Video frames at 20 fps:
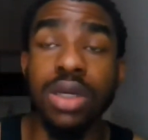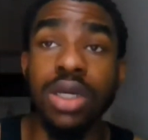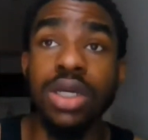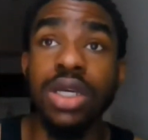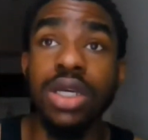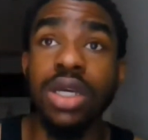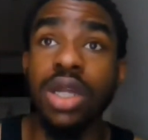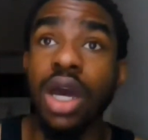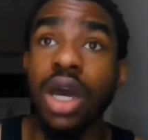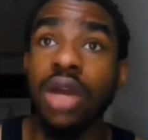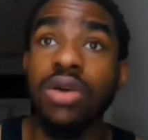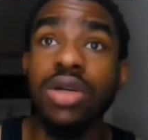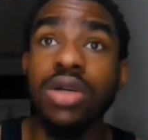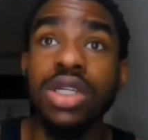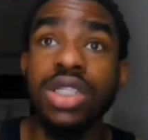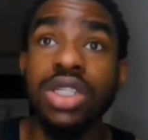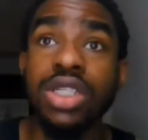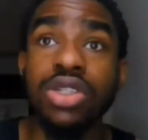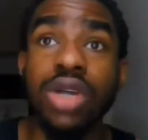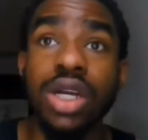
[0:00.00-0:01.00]
He not only
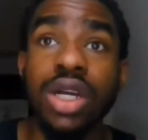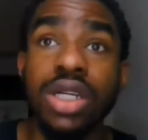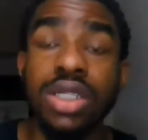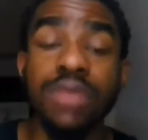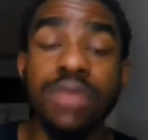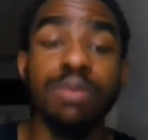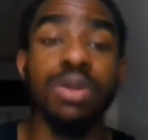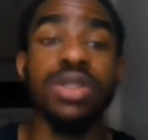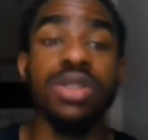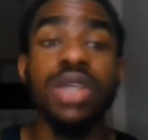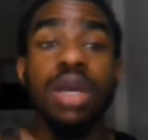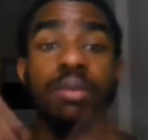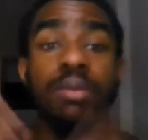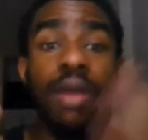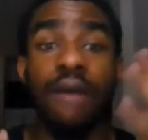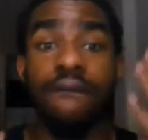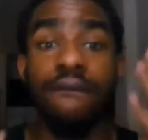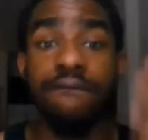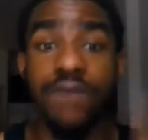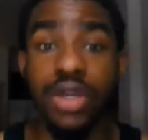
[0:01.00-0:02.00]
is he trying to protect
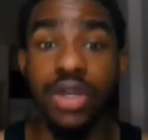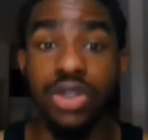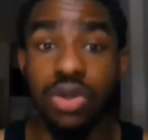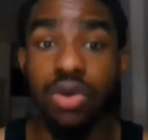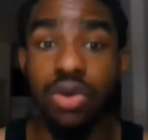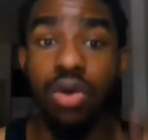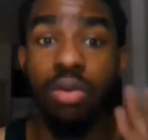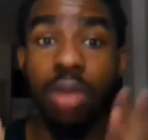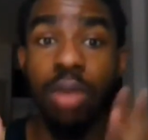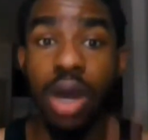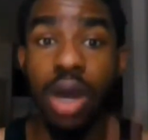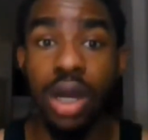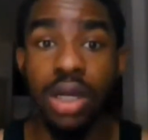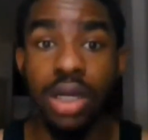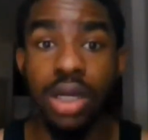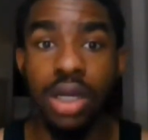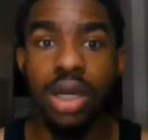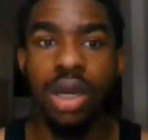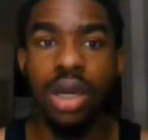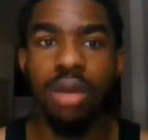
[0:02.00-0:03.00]
my physical
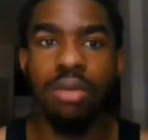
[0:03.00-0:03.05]
body,